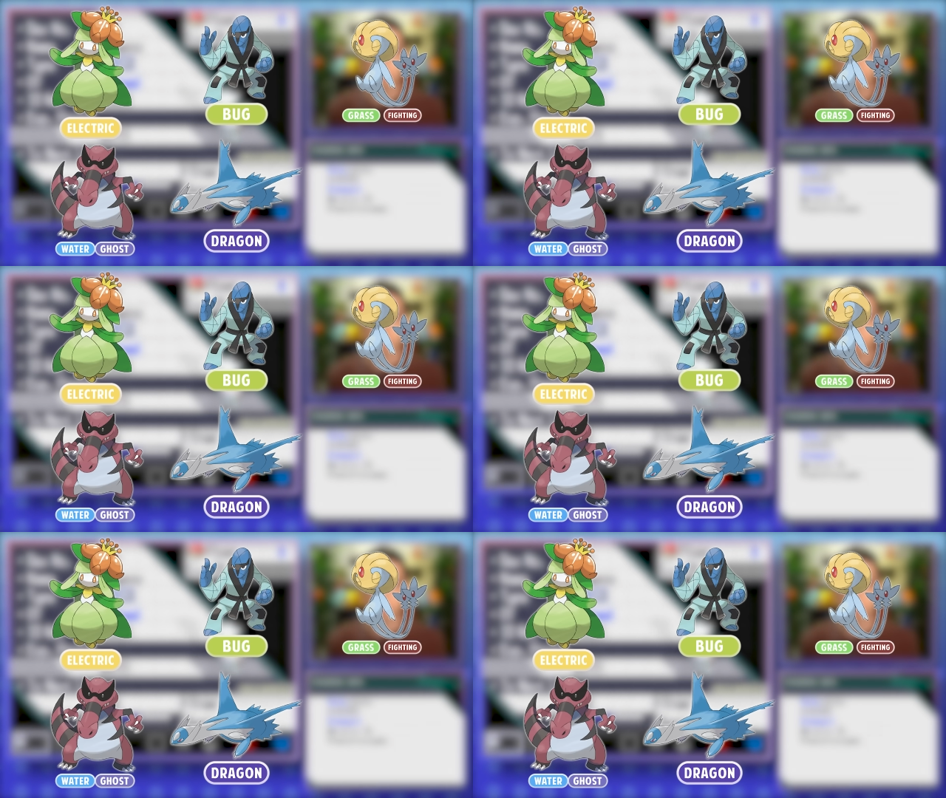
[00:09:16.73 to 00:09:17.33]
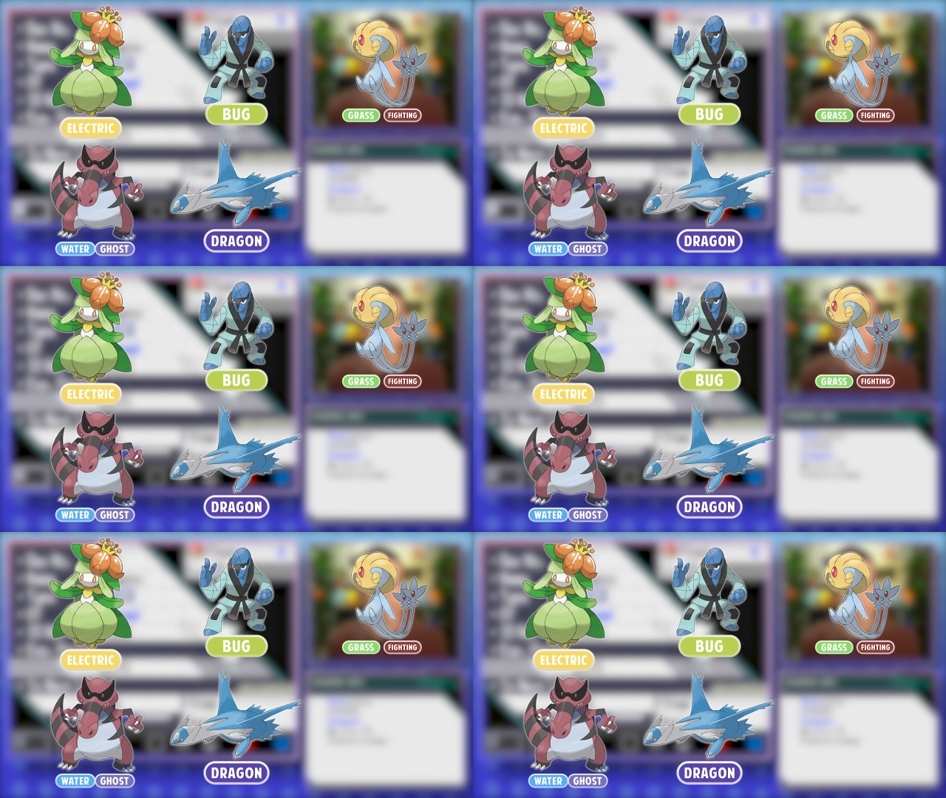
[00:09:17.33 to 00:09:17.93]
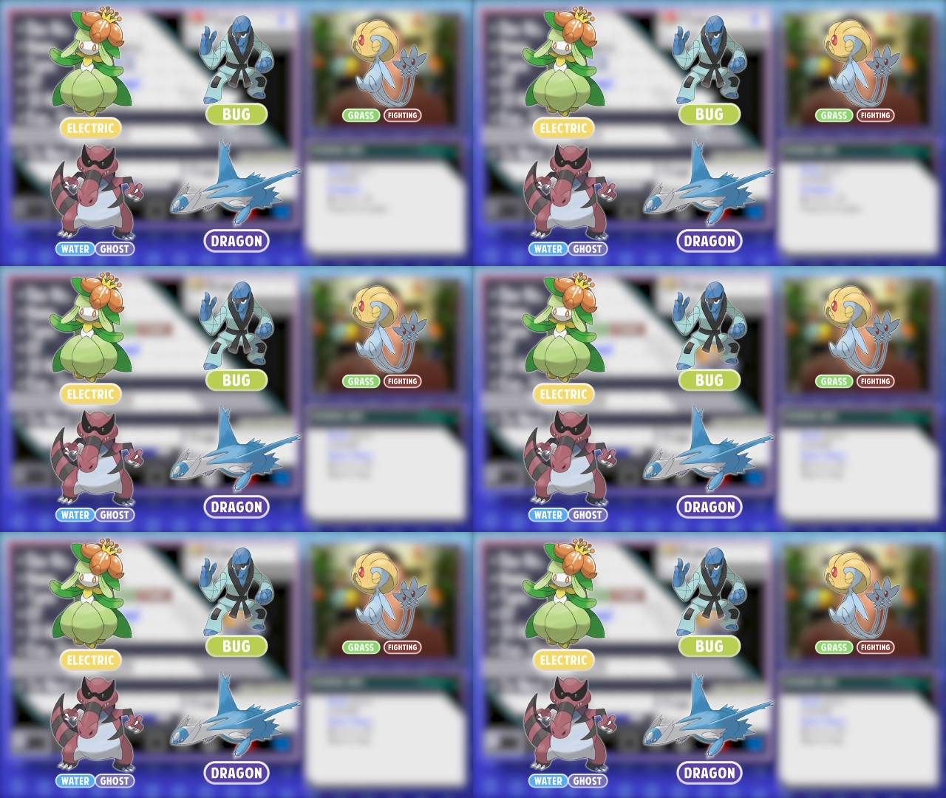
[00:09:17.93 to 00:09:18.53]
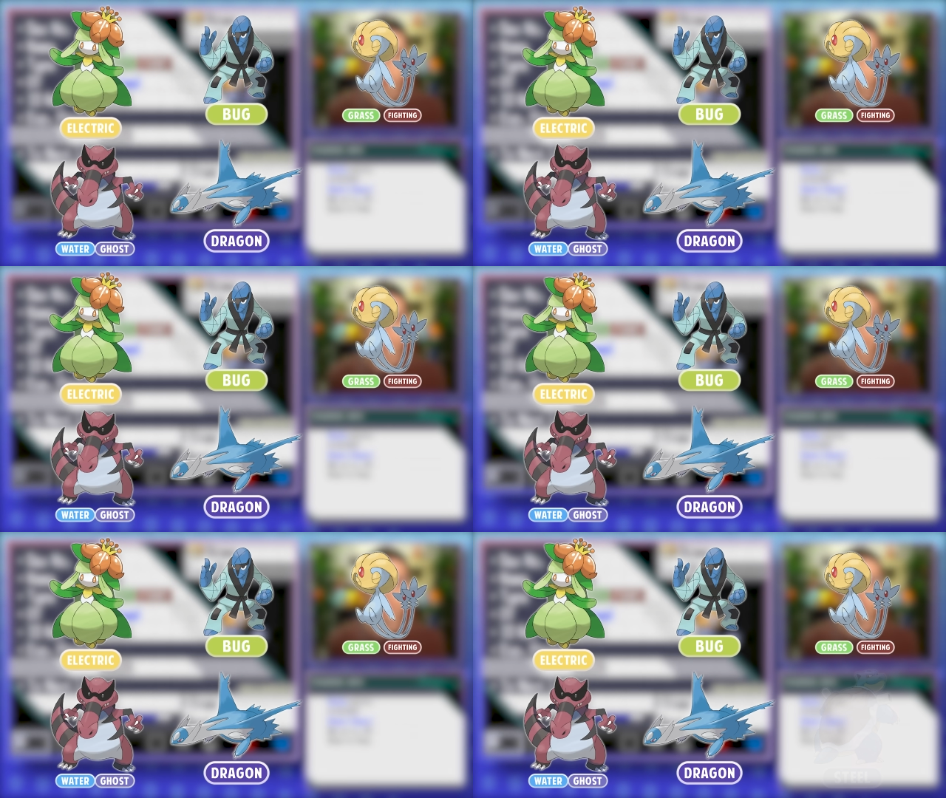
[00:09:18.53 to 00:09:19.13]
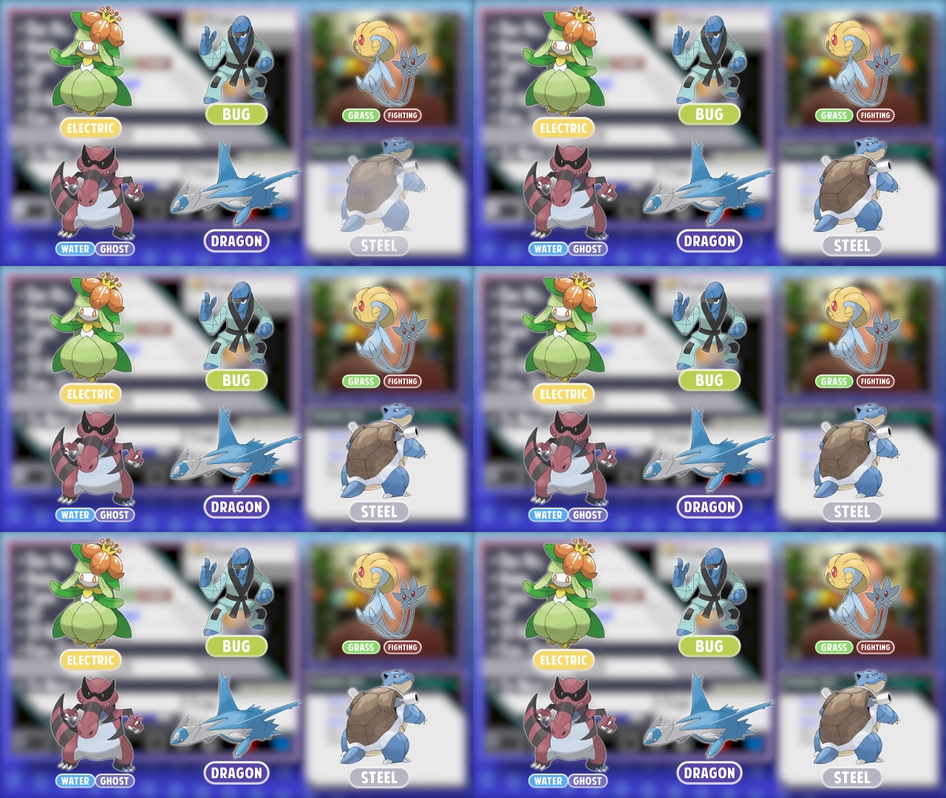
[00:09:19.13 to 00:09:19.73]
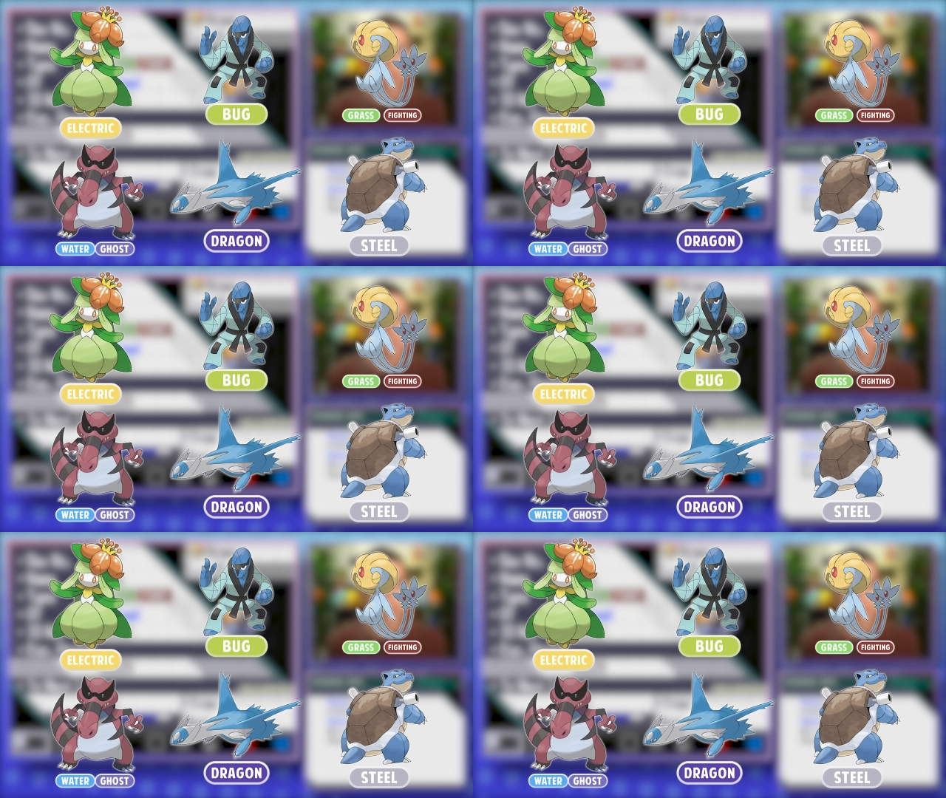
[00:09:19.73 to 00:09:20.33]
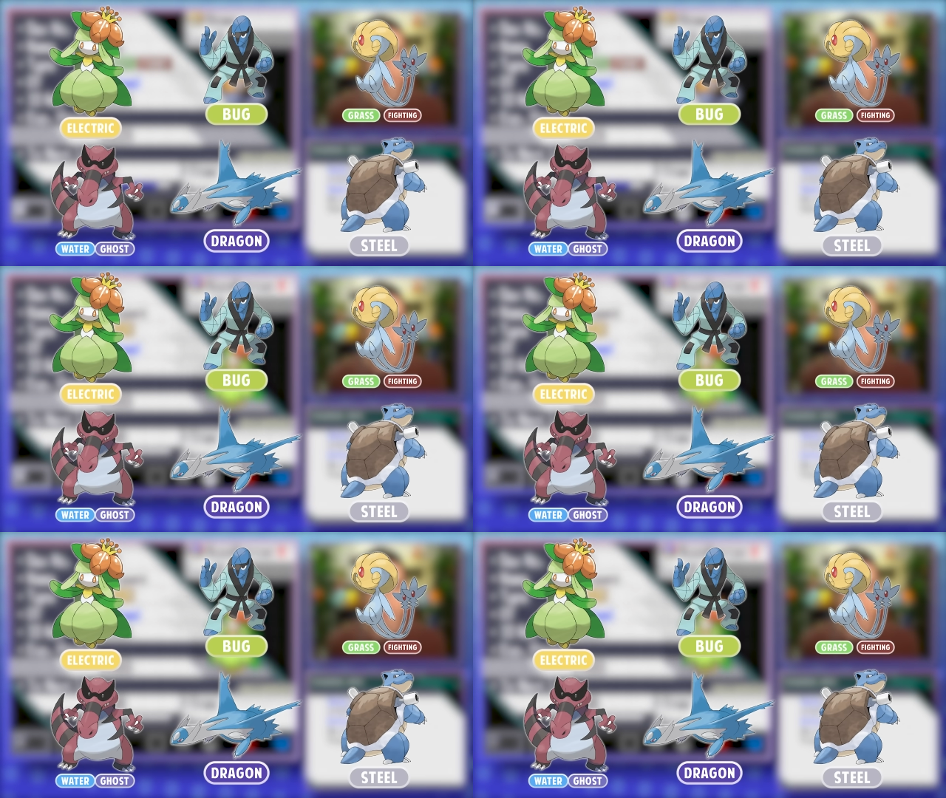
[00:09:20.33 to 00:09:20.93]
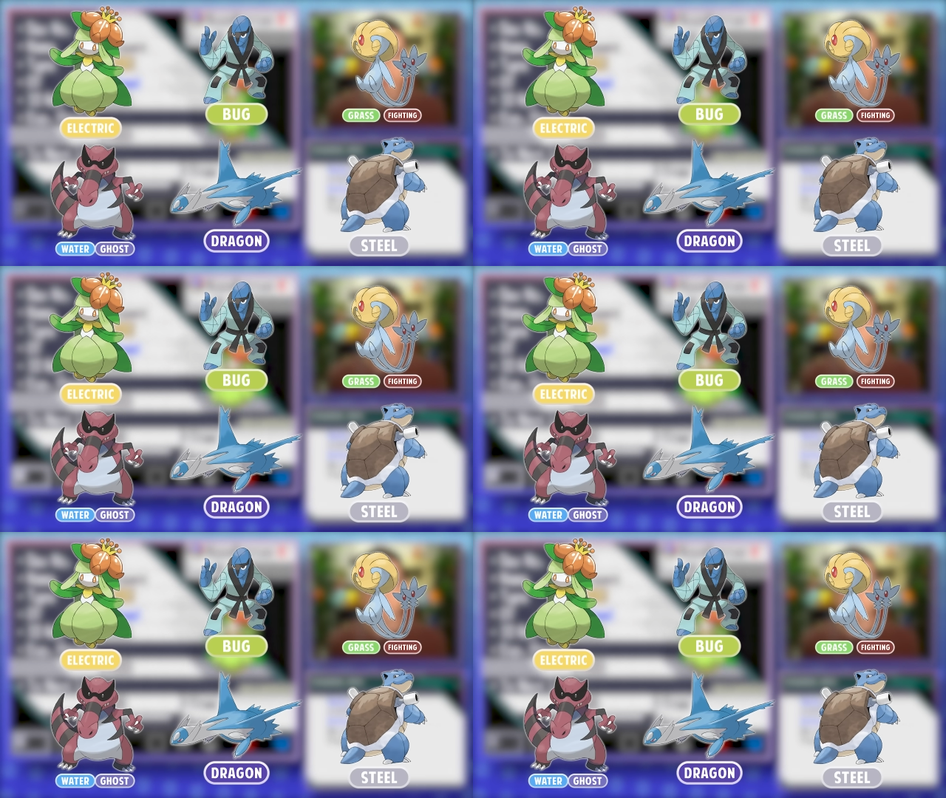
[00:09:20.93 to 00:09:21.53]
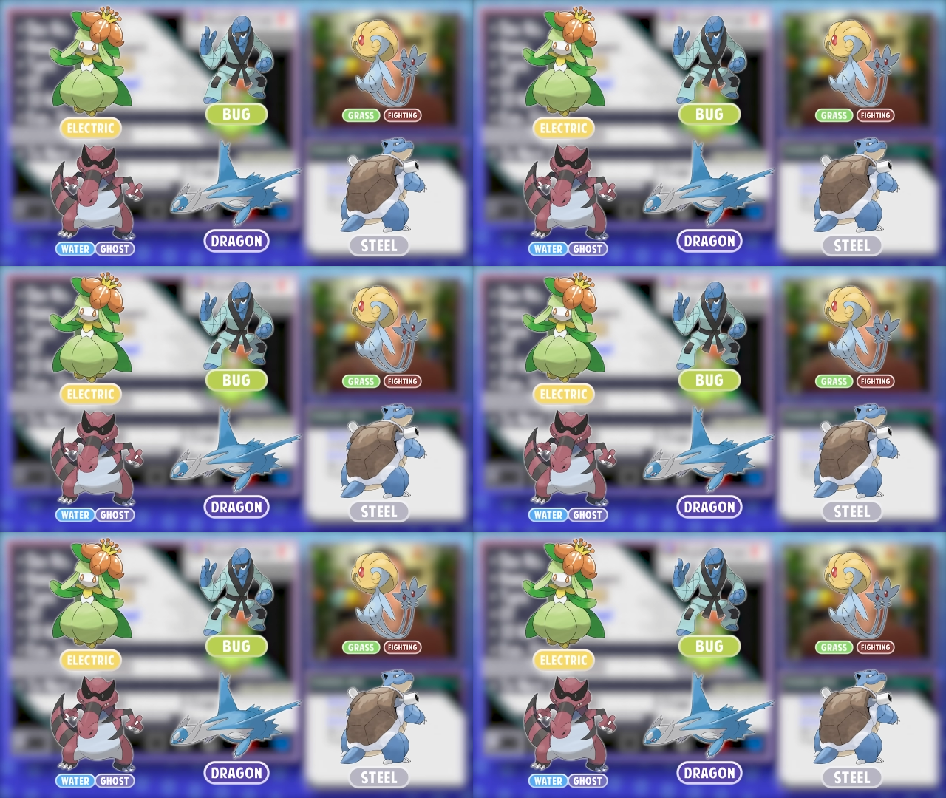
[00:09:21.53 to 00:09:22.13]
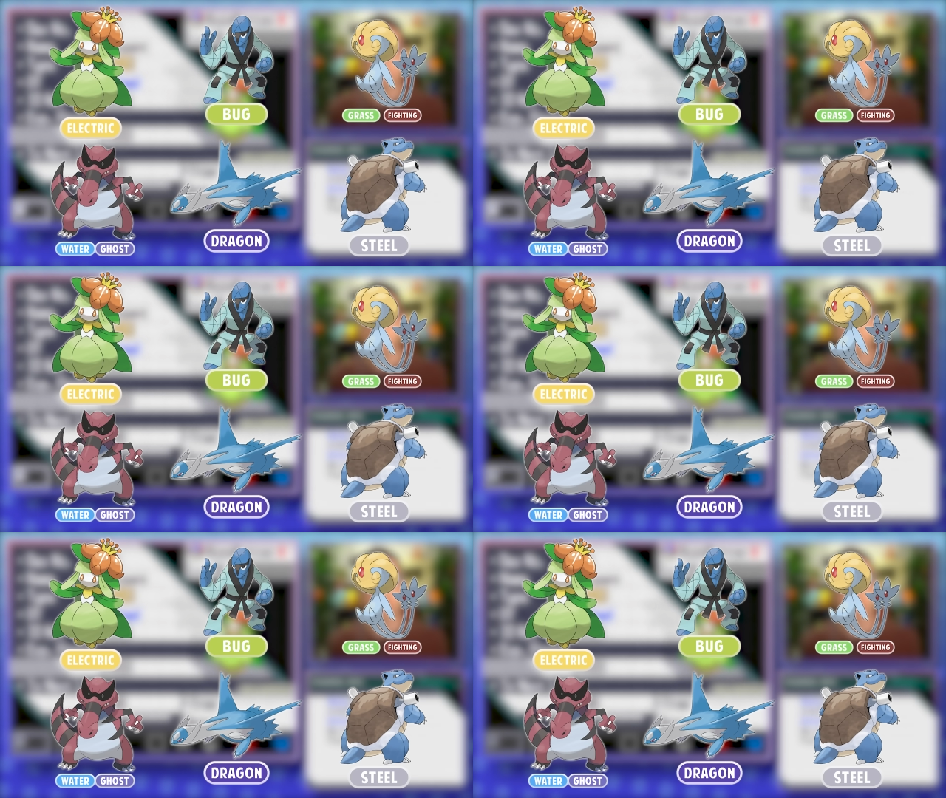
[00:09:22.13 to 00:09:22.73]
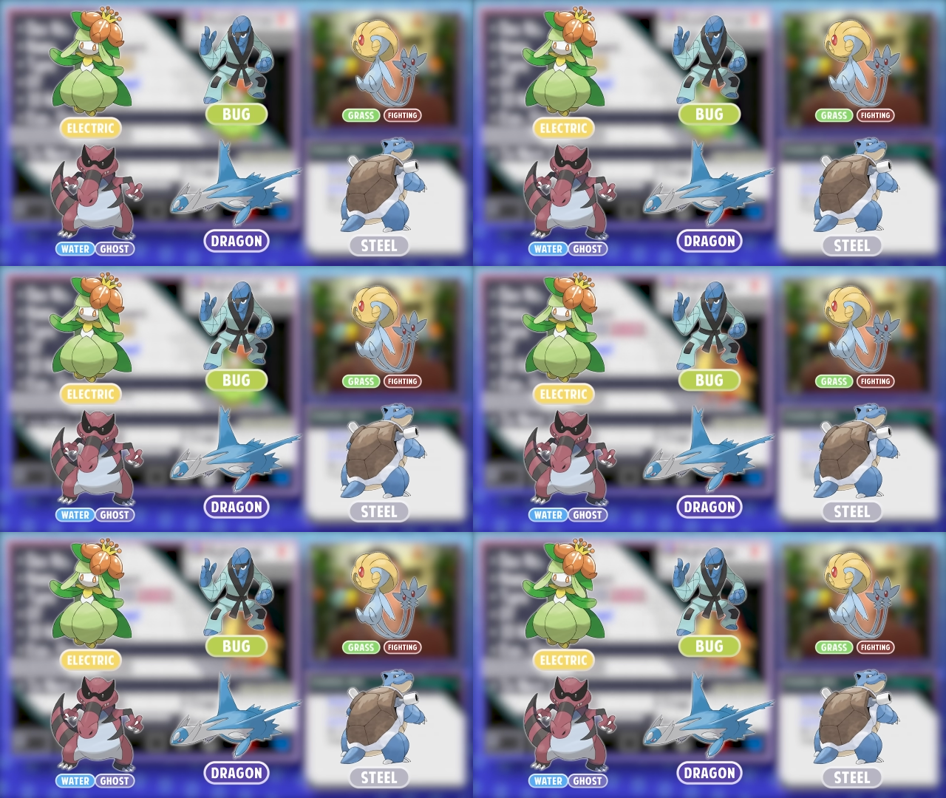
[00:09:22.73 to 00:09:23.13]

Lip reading: Nobody's mouth can be seen.